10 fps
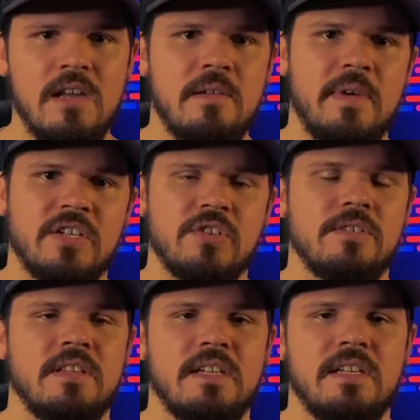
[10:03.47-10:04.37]
make sure
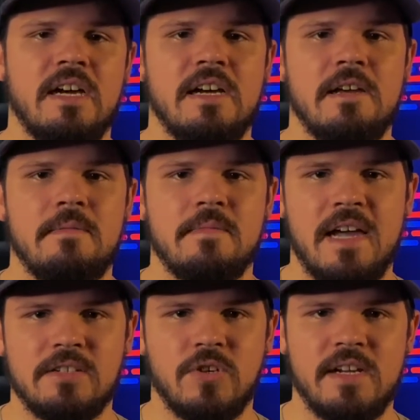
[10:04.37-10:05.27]
that I'm
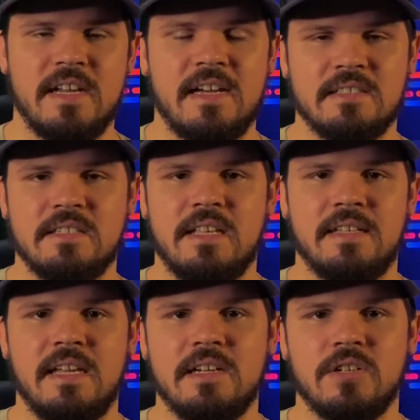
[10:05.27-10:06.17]
trying to access that
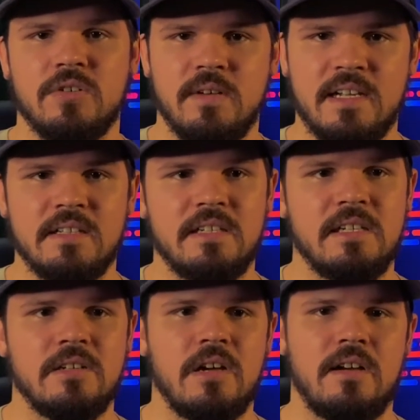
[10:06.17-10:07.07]
data
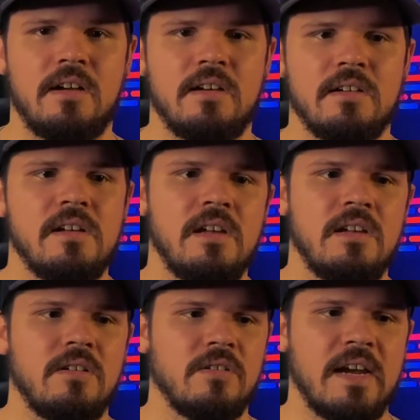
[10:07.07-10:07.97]
correctly,
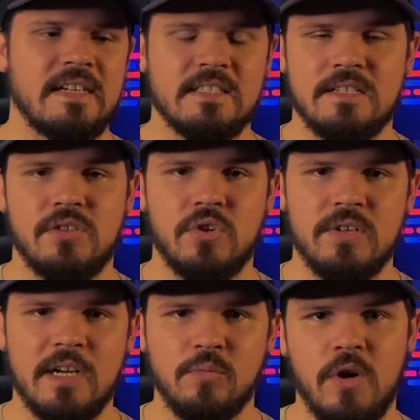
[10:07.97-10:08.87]
or access the
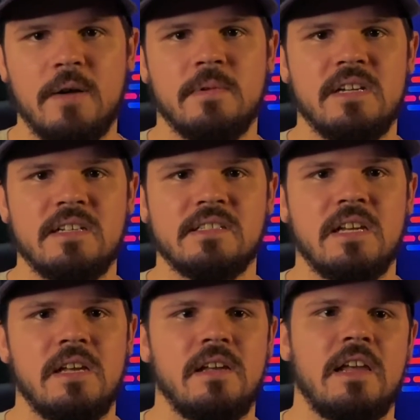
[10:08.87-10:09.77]
correct properties.
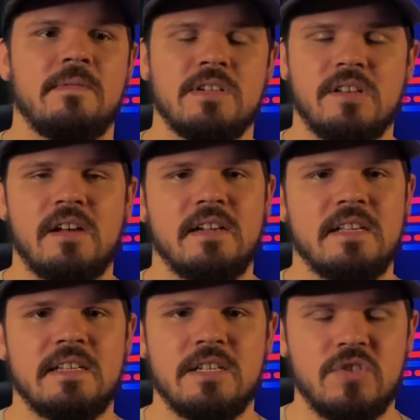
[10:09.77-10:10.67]
If there's not
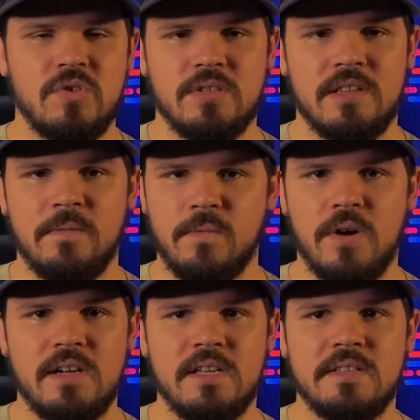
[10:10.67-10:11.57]
any issues on the
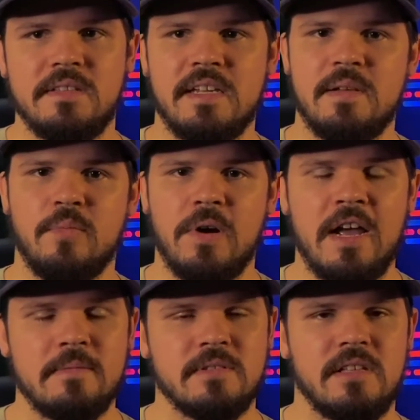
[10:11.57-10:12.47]
front end, then
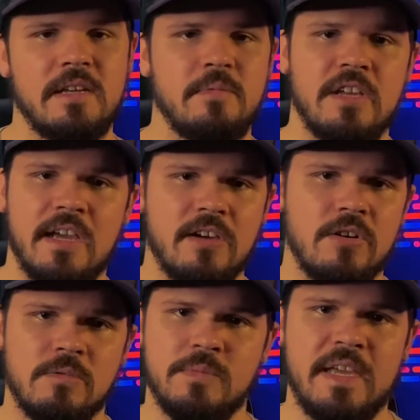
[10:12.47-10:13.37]
perhaps the API
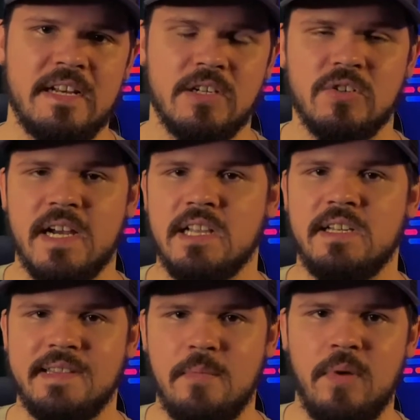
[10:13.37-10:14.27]
call was made incorrectly
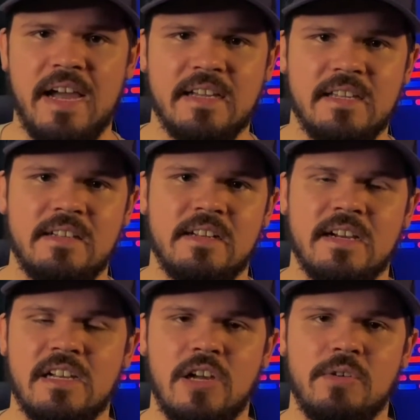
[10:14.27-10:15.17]
on the back end, and I
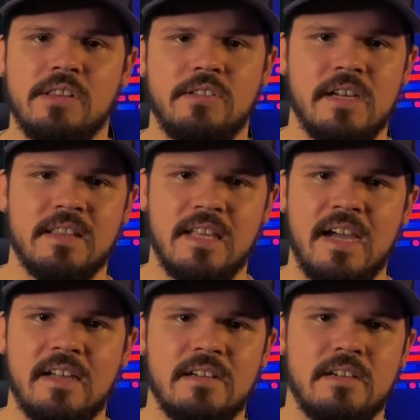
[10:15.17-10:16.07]
can go and look at that.